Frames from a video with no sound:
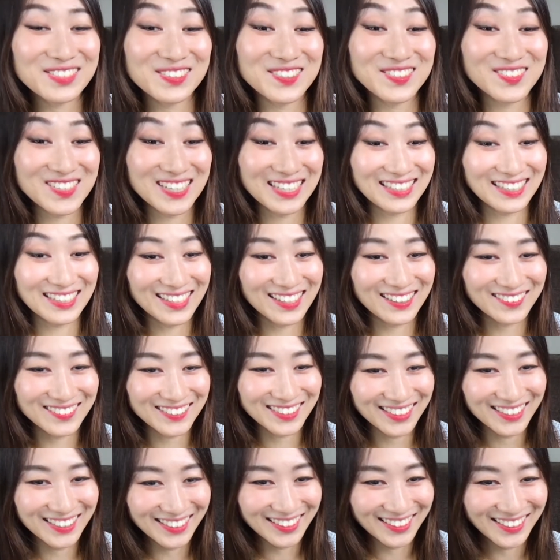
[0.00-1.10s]
so check it out.
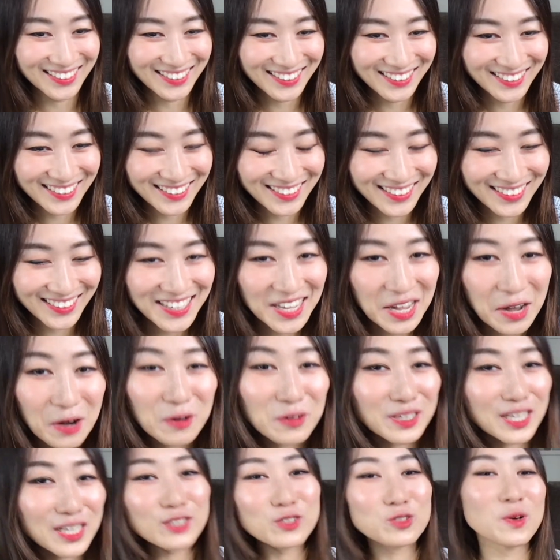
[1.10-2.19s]

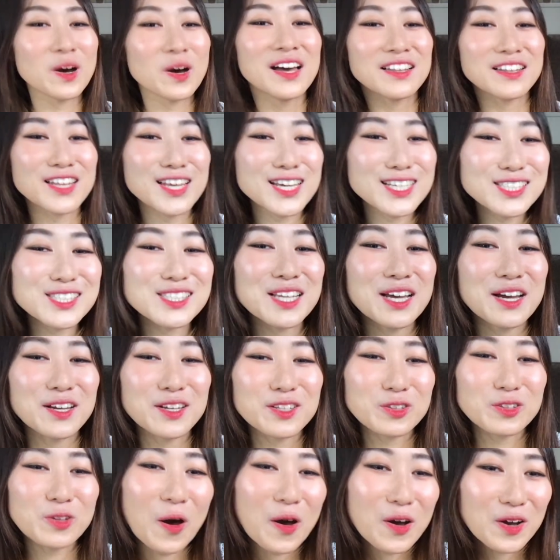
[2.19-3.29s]
okay, so let's
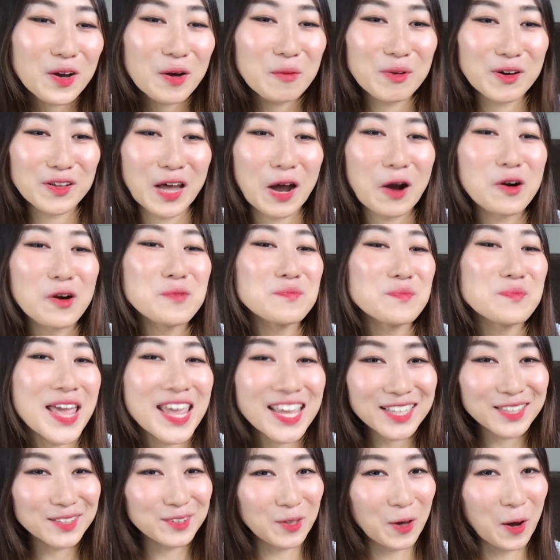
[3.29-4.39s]
talk about our
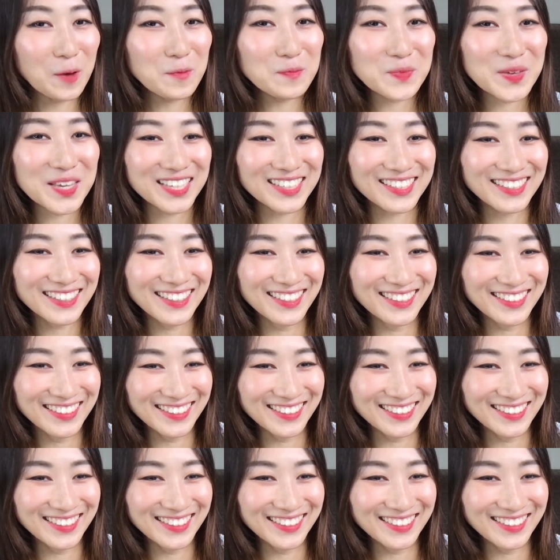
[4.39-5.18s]
main topic.